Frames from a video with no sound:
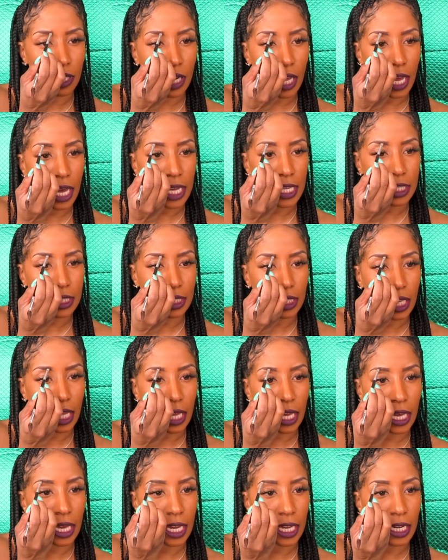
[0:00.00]
nice
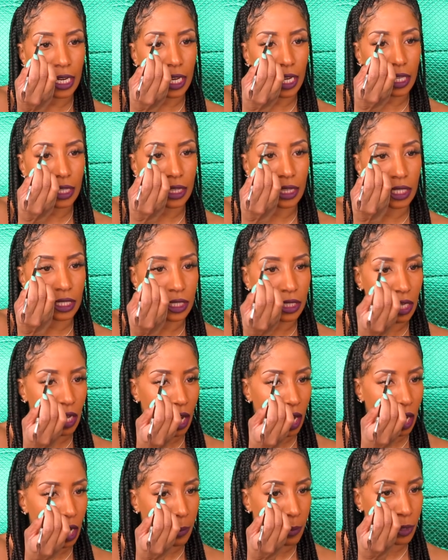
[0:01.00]
line at the
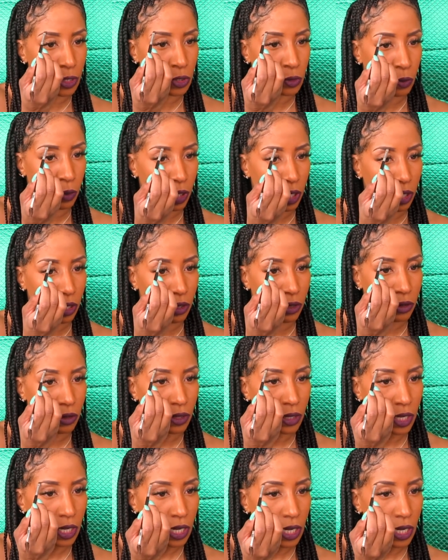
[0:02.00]
top as well.